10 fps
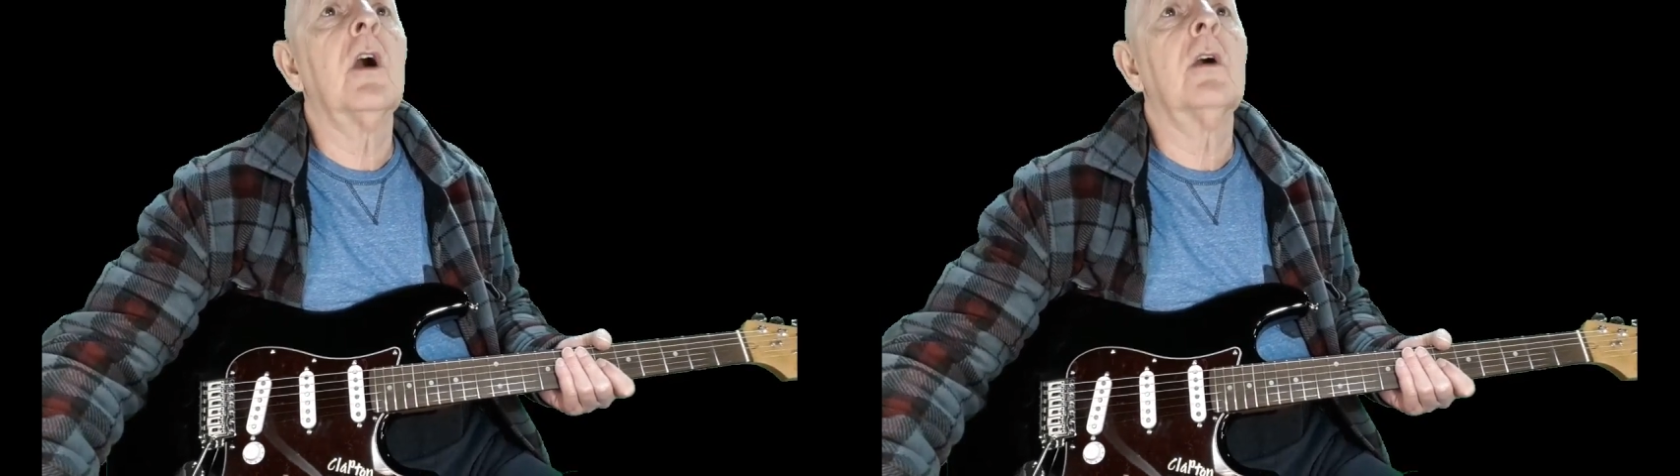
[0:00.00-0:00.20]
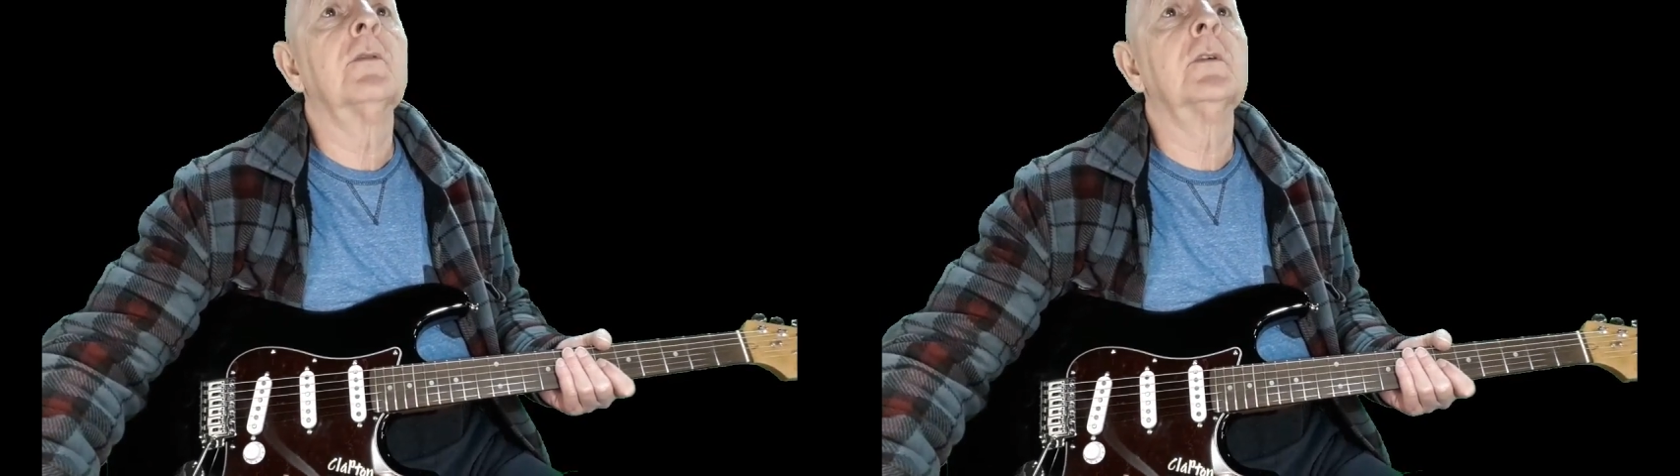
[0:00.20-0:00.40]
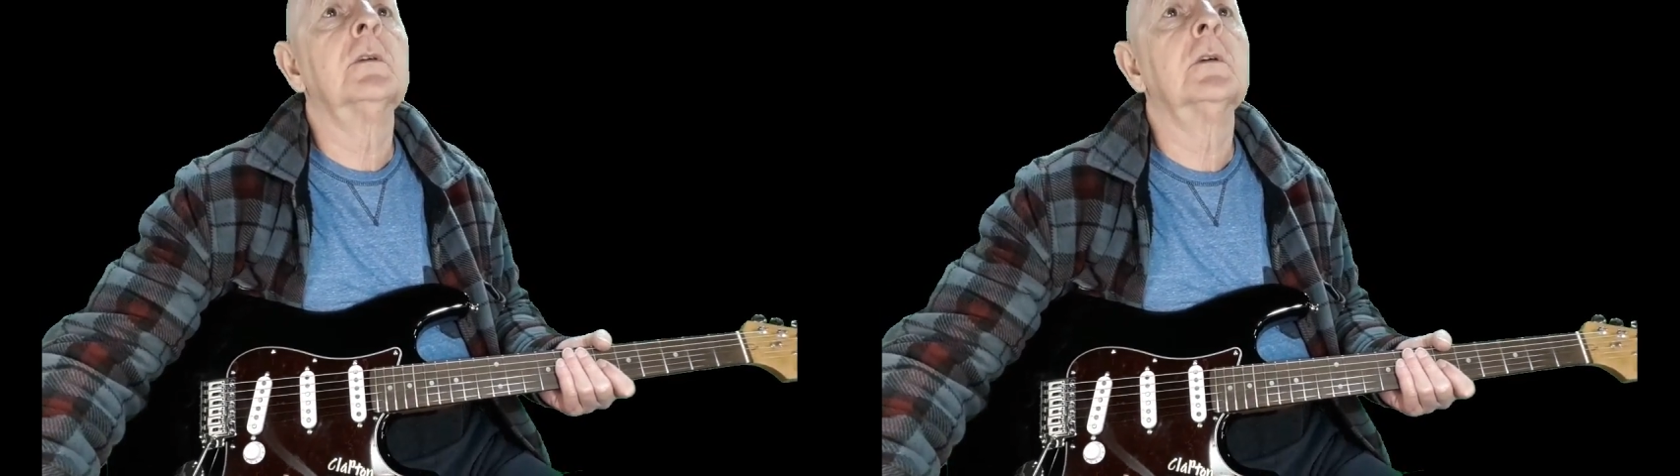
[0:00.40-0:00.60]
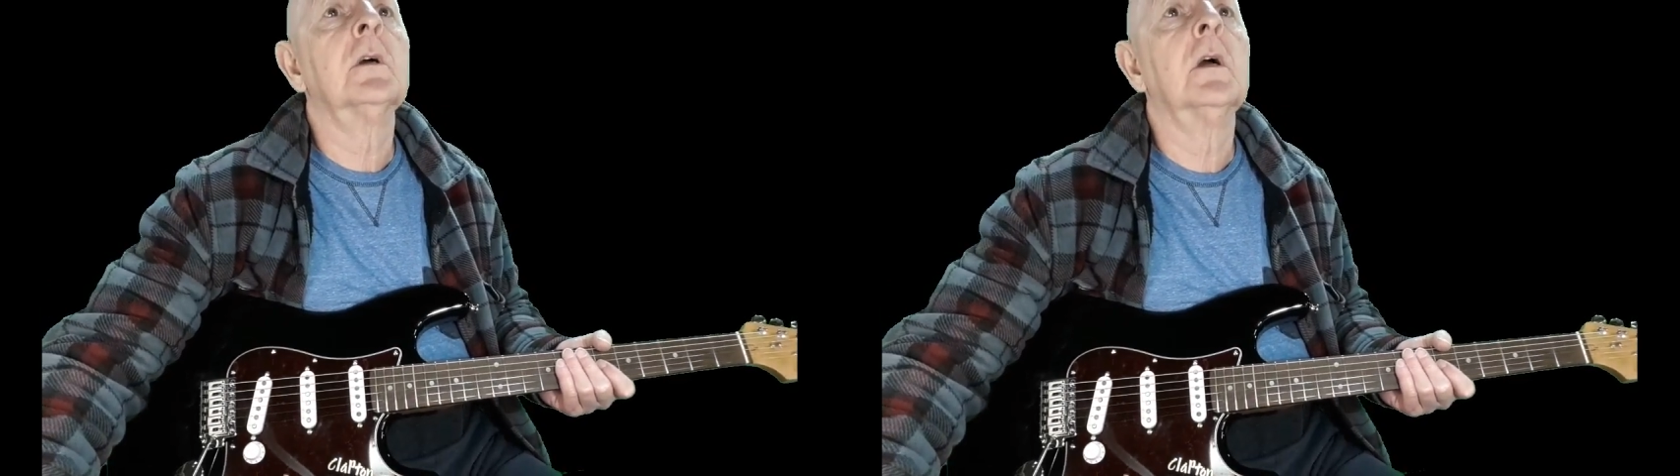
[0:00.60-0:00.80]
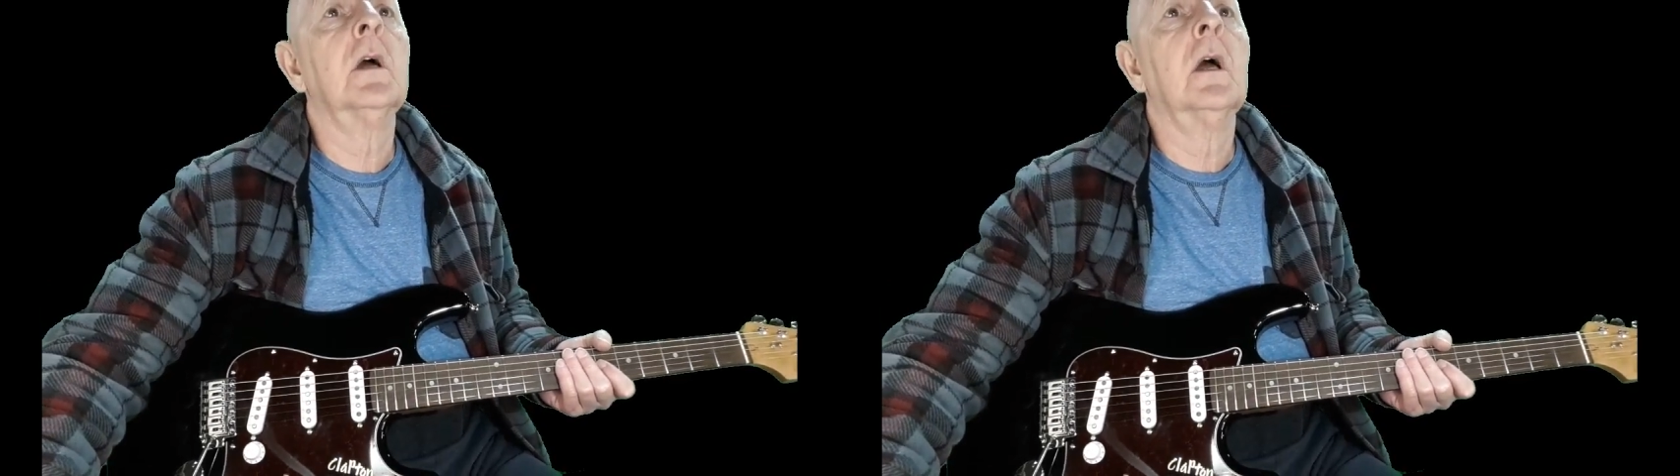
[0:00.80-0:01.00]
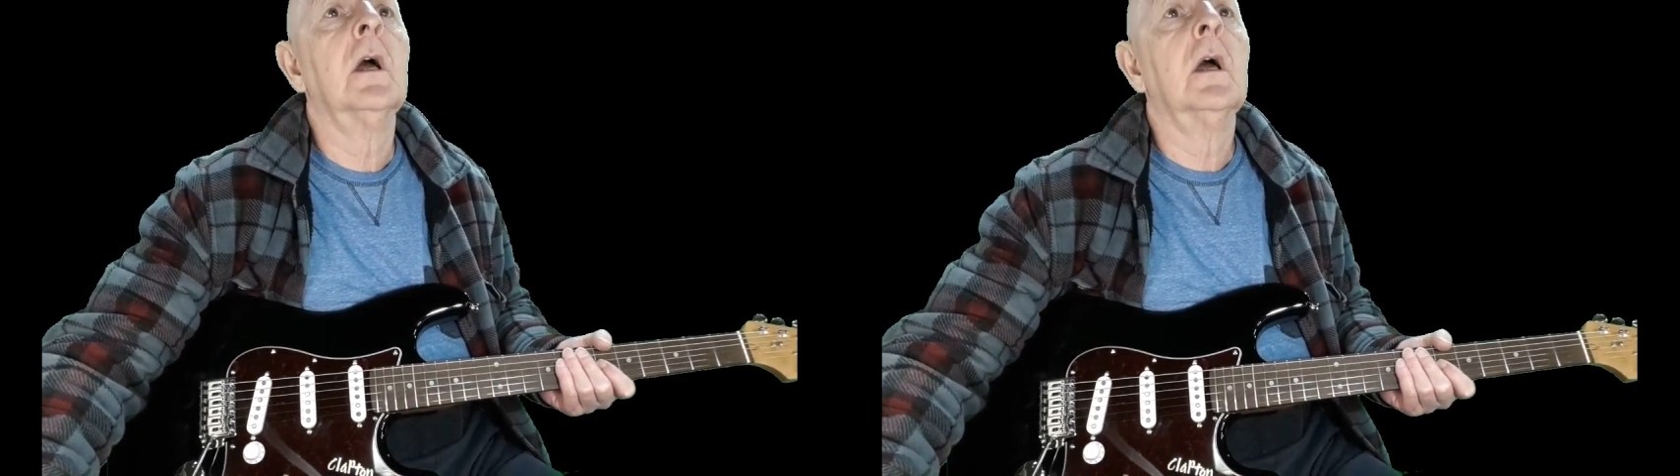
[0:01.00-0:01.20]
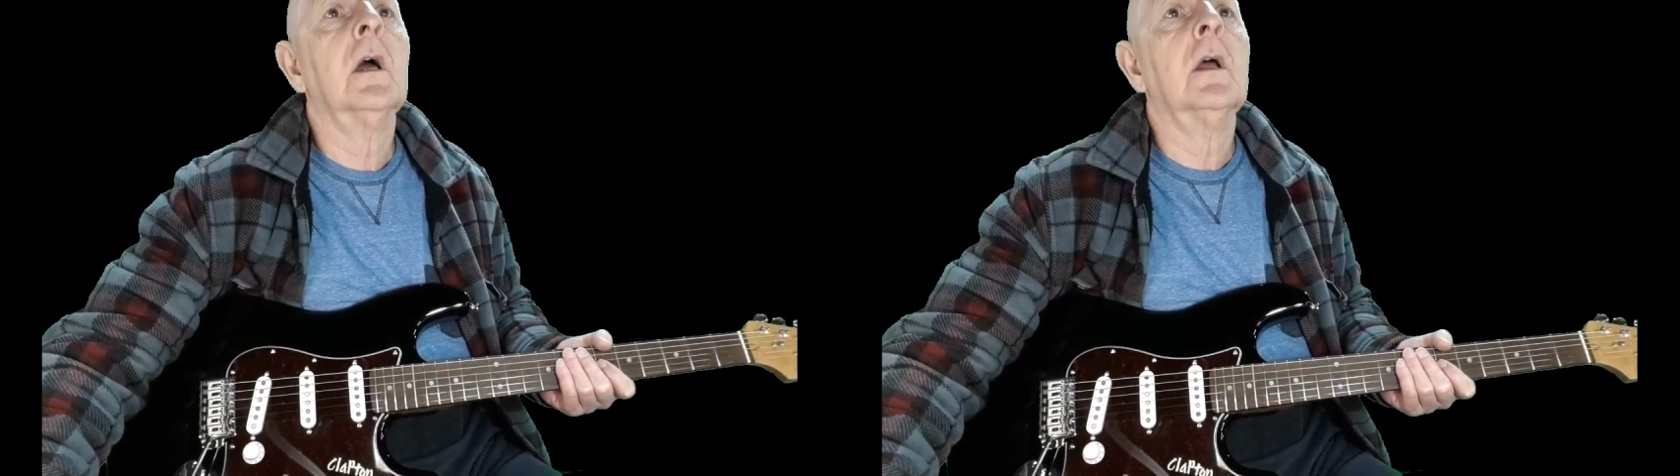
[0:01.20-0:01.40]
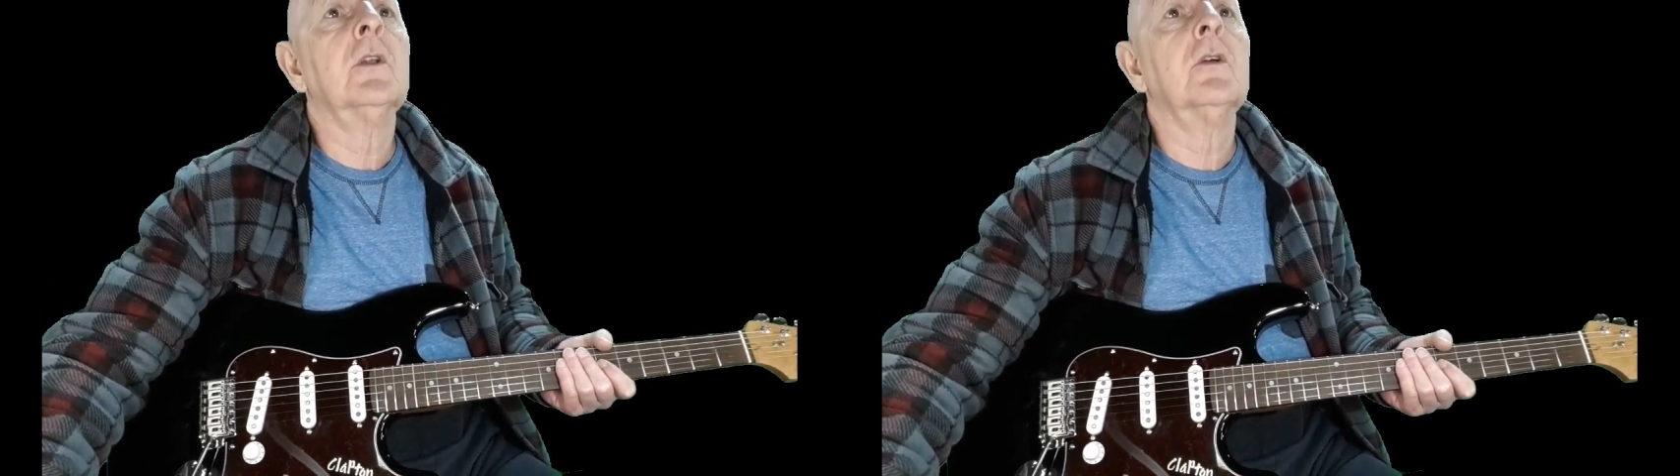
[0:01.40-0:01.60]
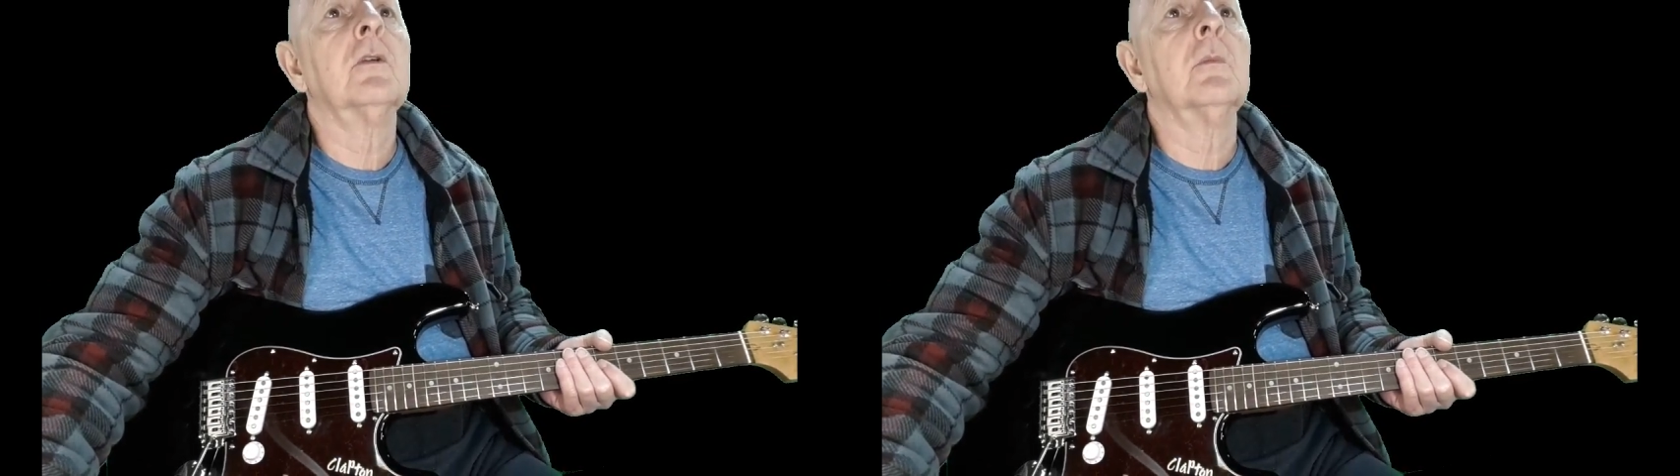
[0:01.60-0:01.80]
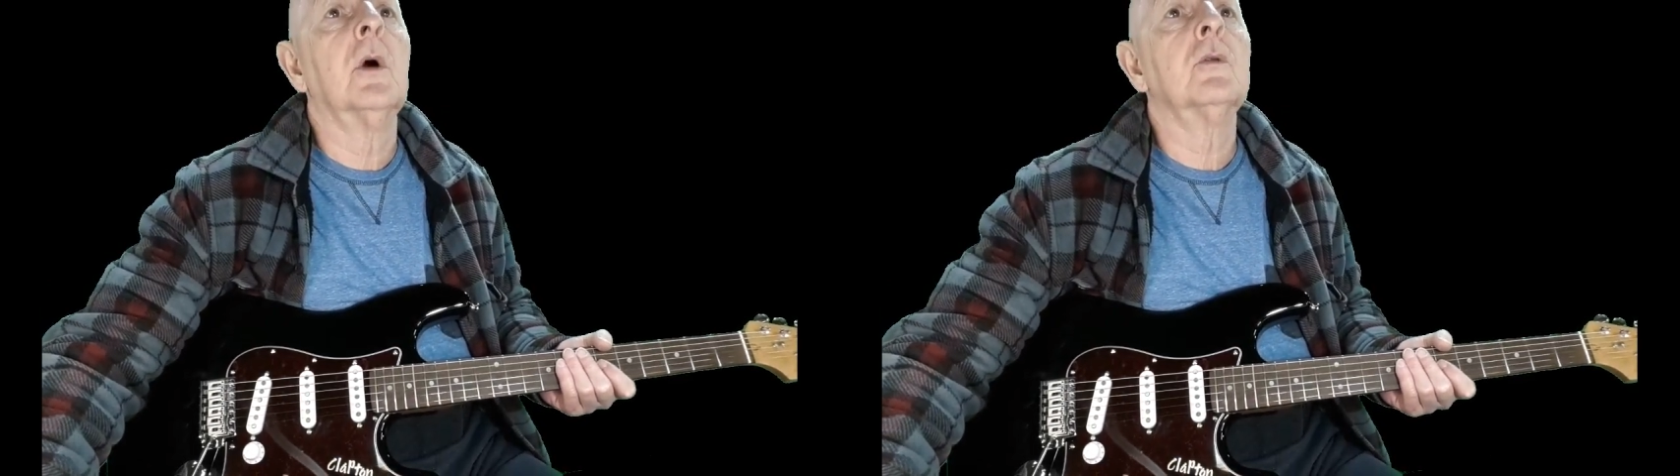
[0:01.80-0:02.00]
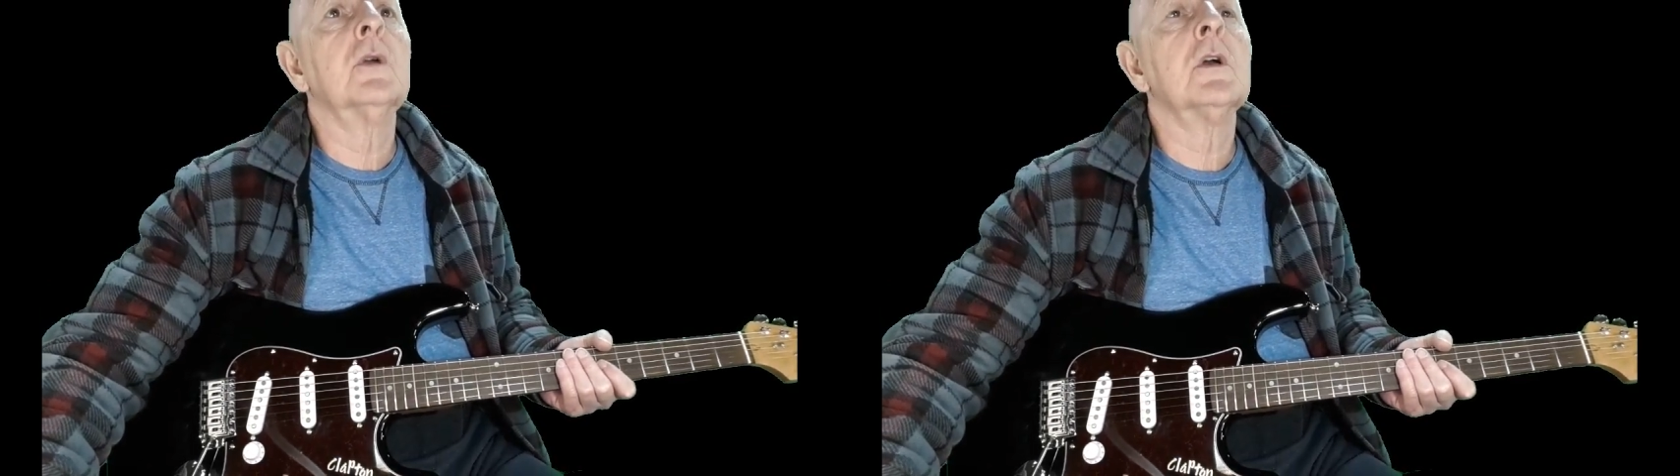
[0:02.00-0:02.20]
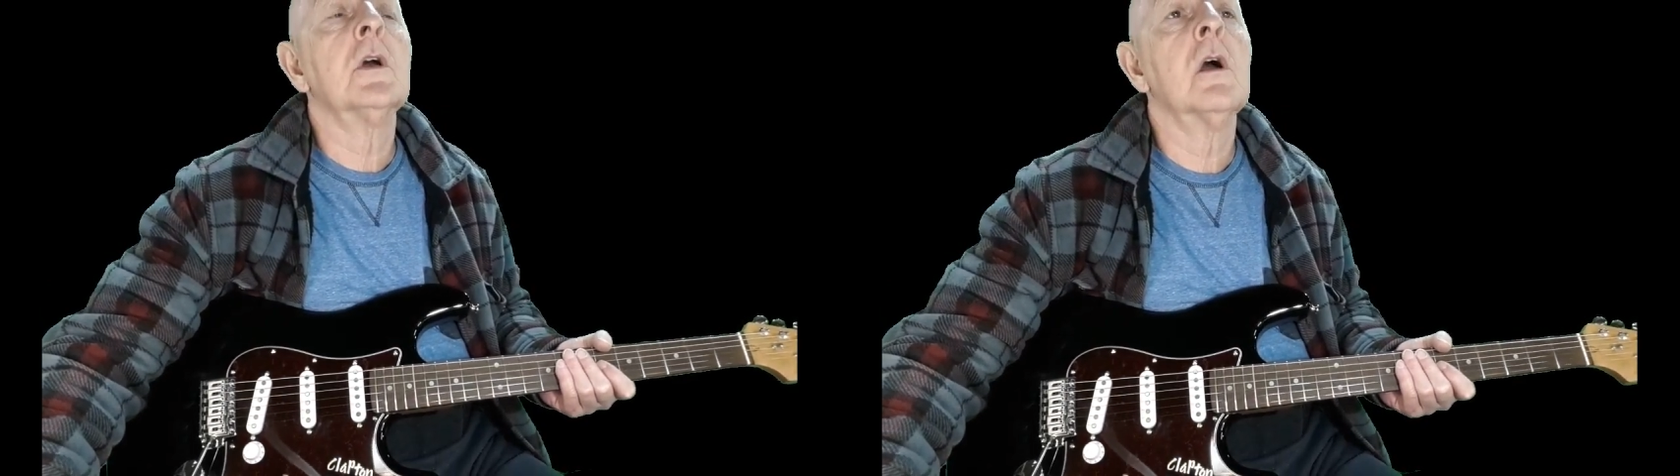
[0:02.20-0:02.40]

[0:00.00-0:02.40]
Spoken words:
off tuner mode.